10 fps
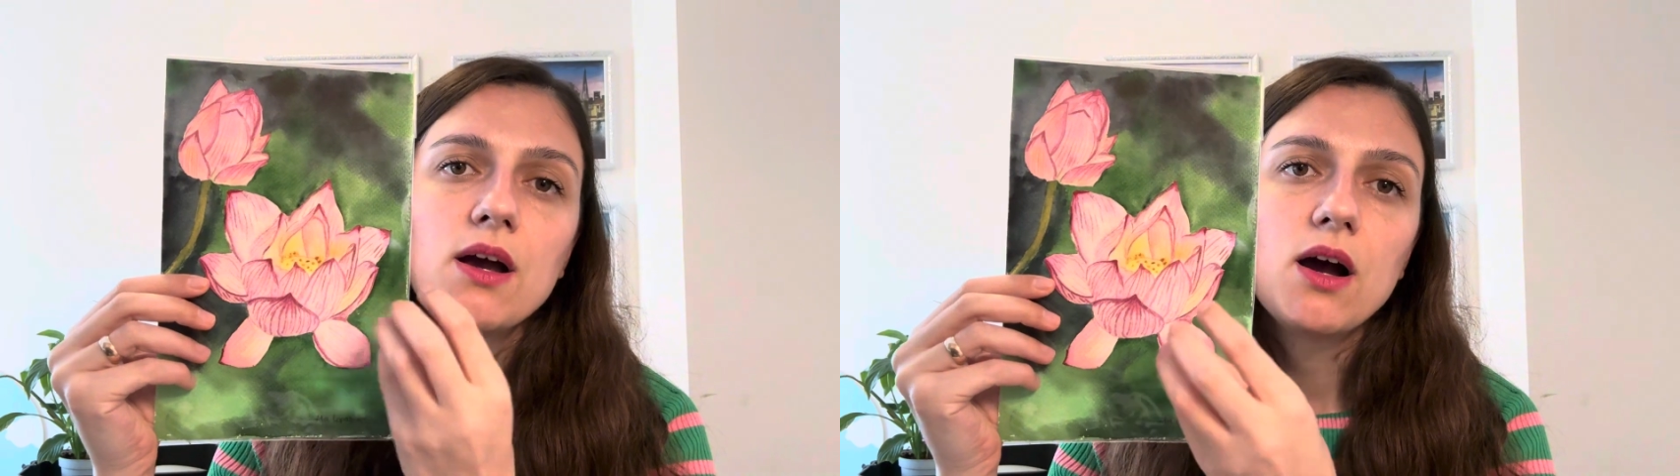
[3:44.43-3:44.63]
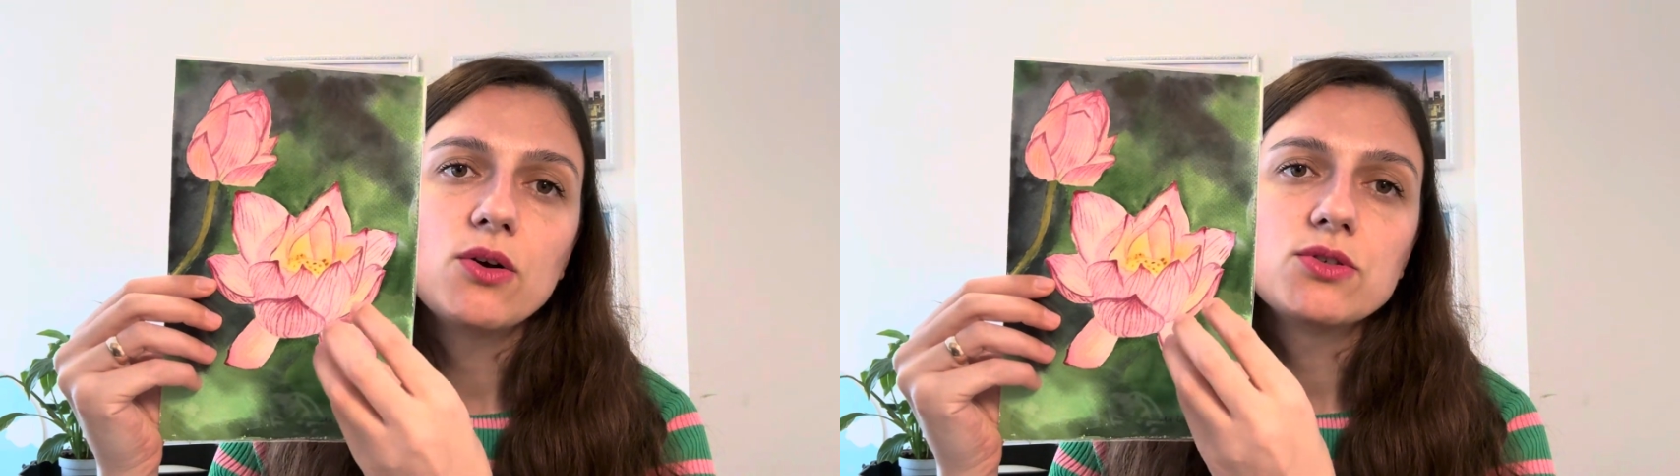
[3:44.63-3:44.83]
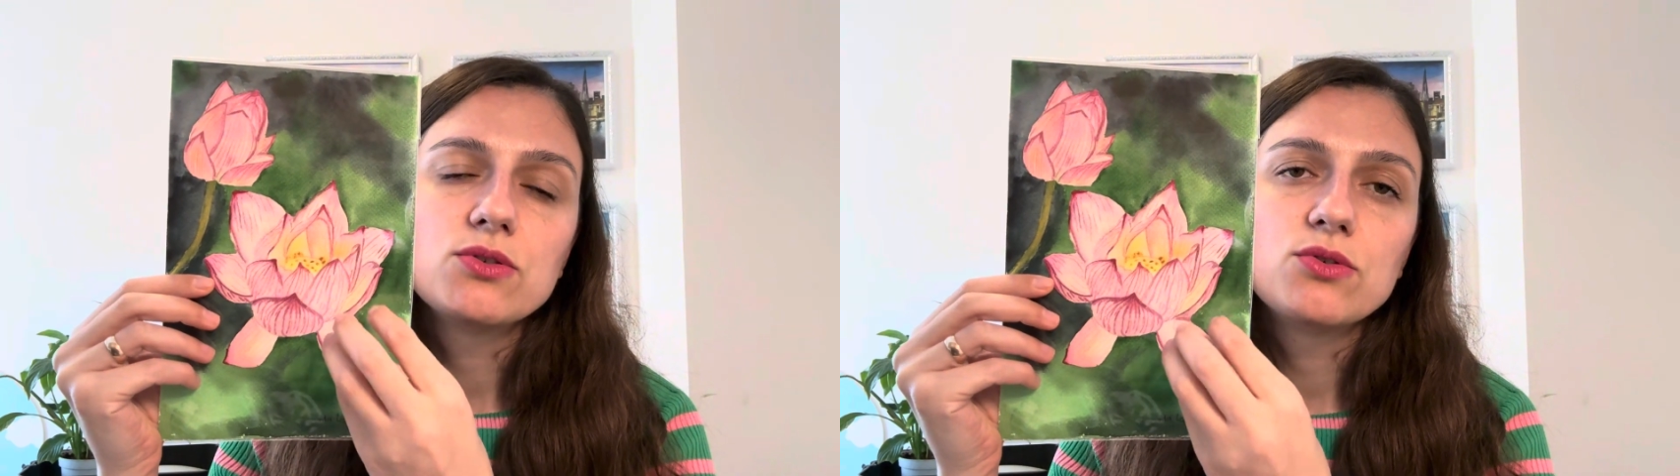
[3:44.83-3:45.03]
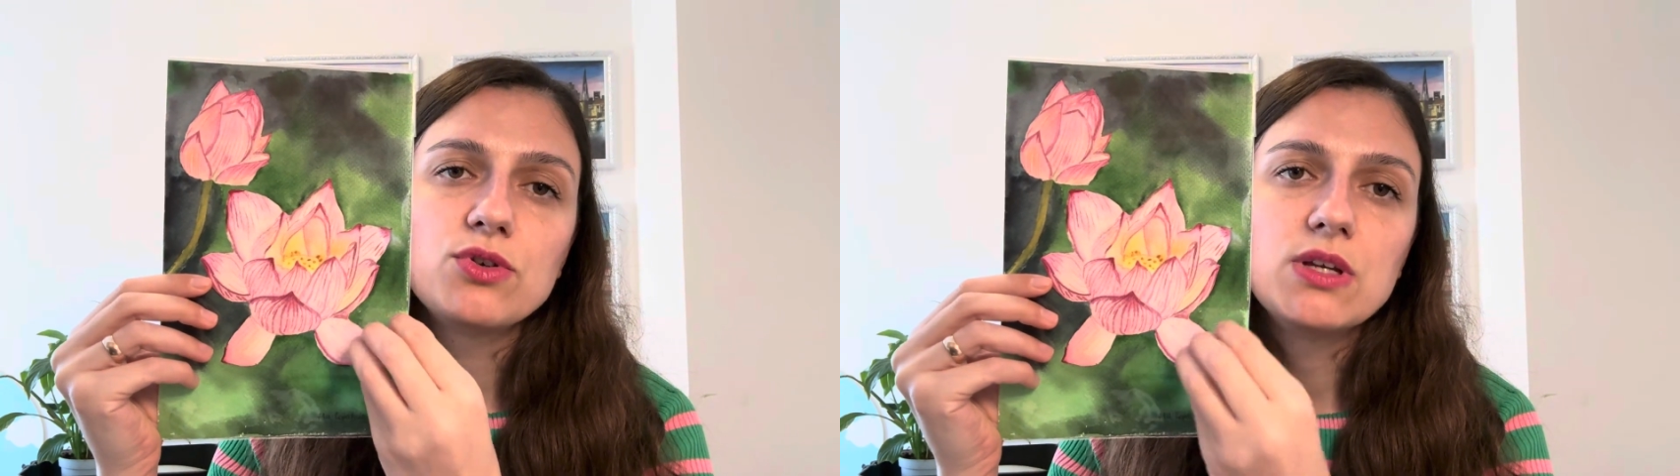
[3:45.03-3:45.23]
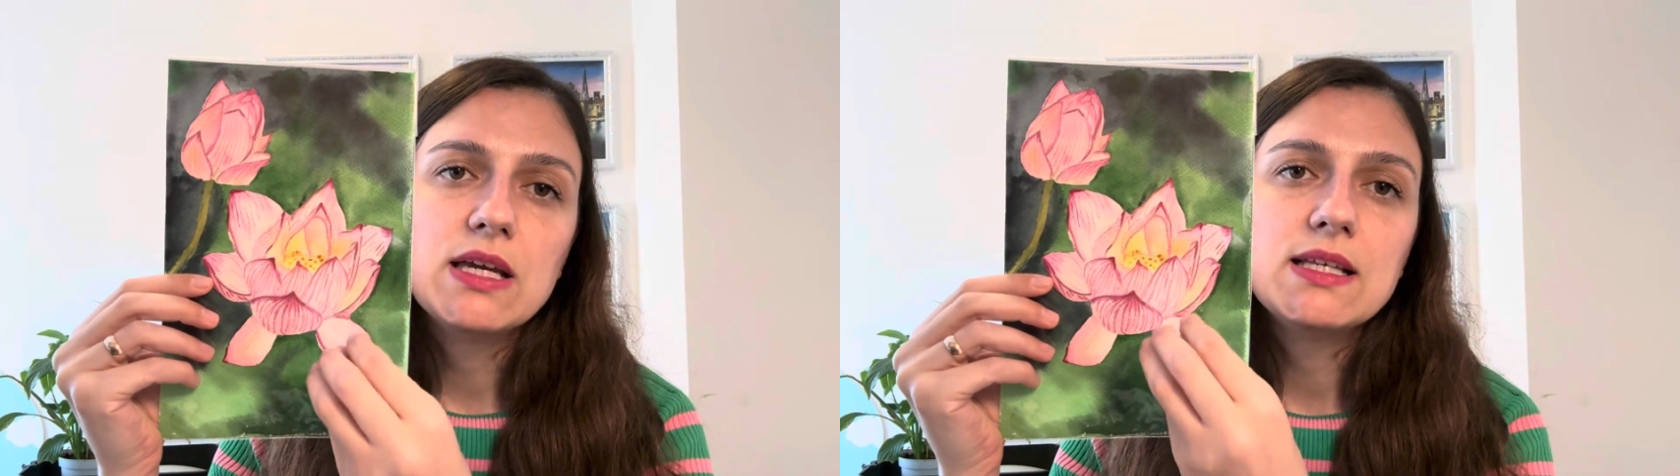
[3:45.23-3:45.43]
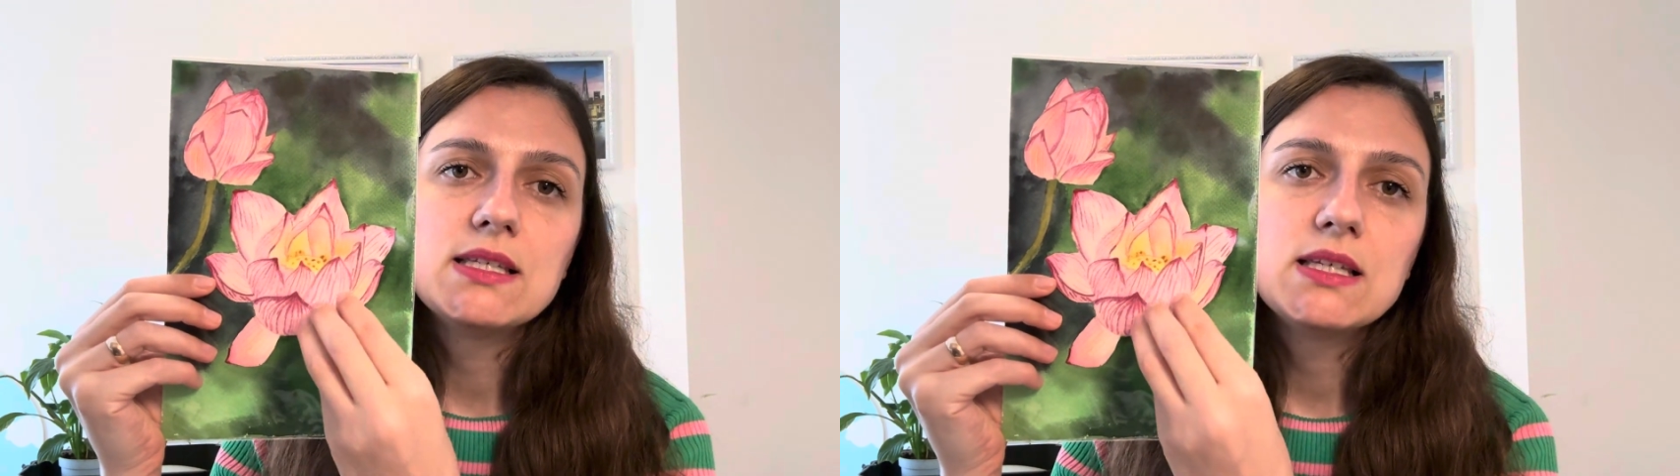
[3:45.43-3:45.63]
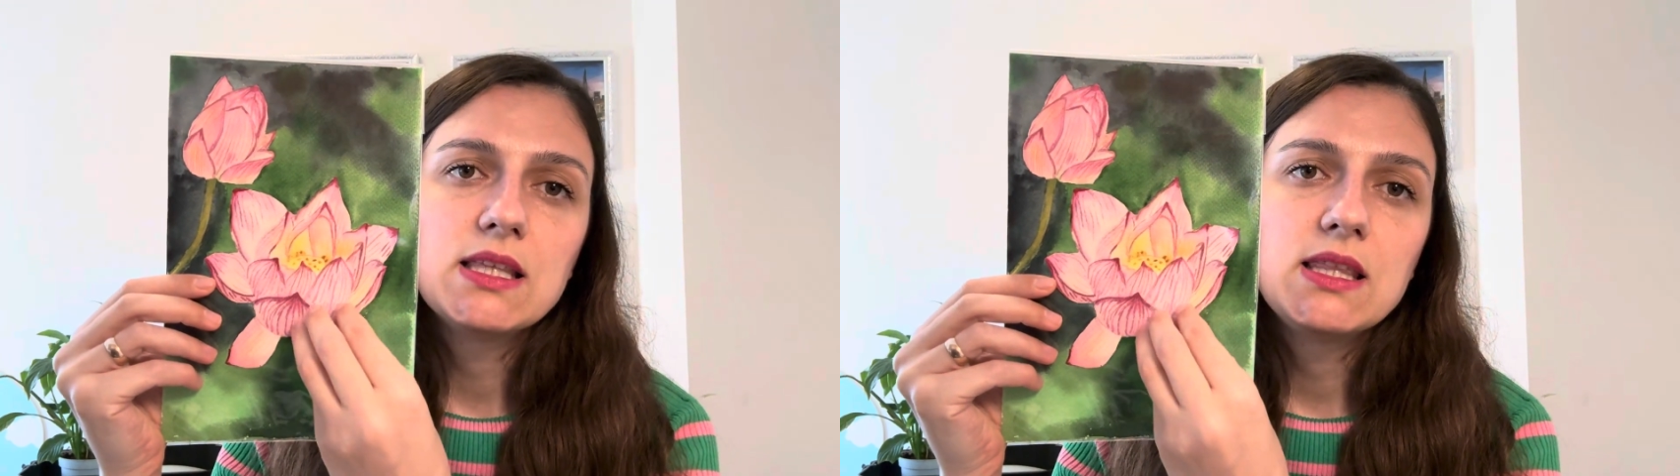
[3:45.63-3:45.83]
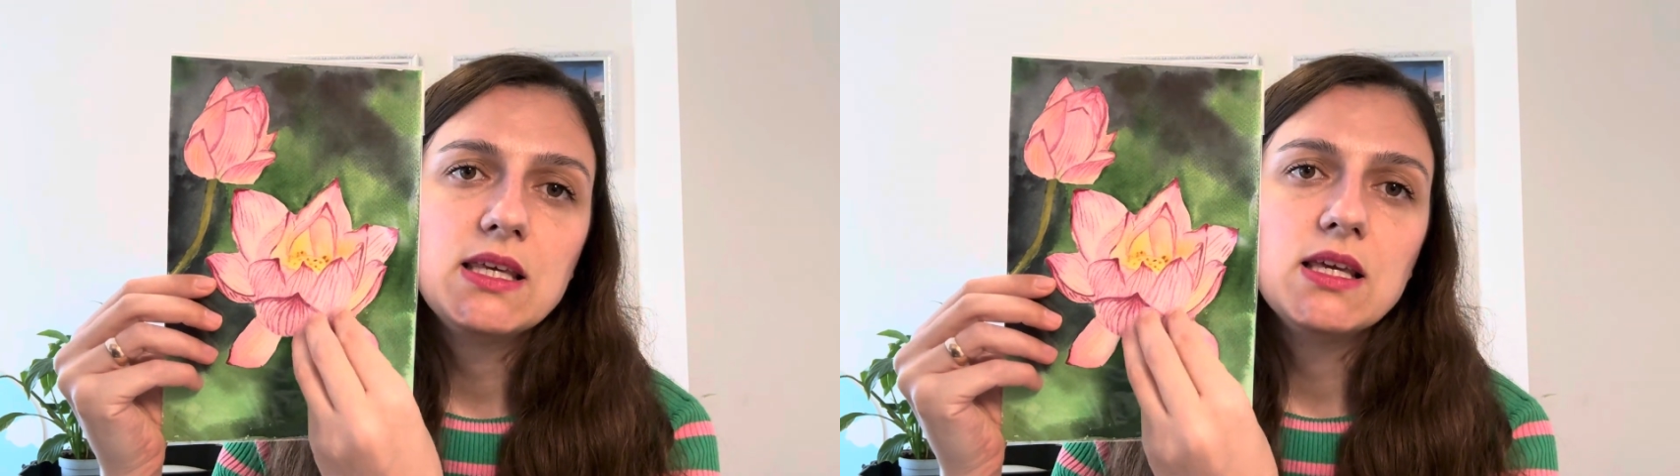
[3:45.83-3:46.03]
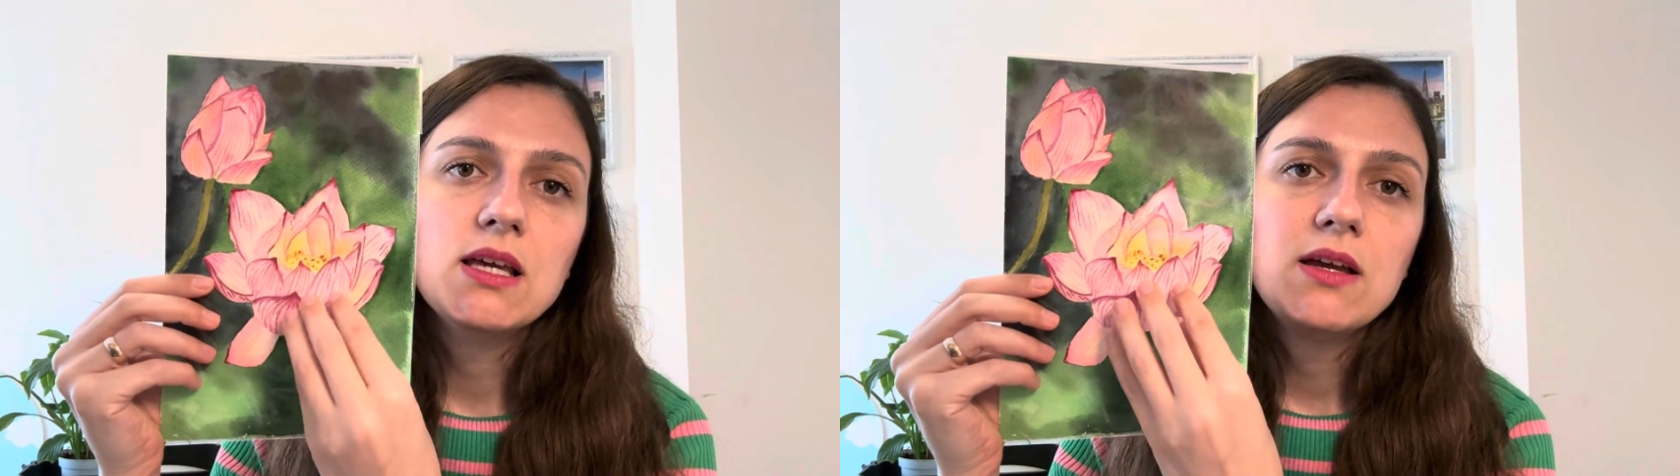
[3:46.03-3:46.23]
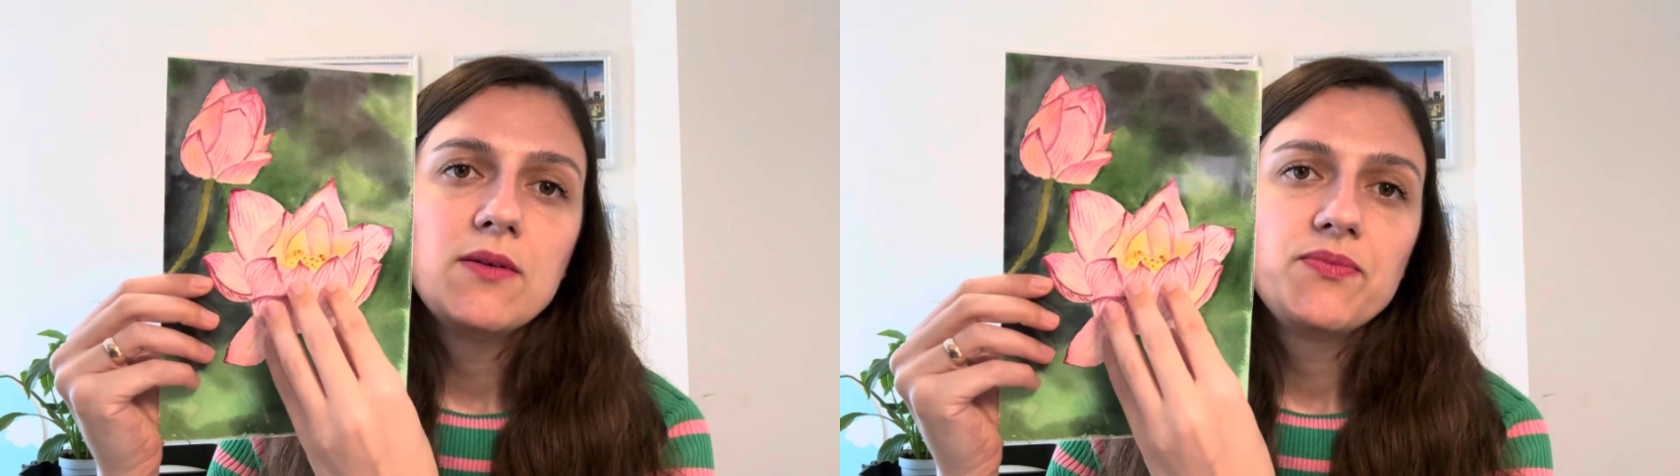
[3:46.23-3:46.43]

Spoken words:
how to create the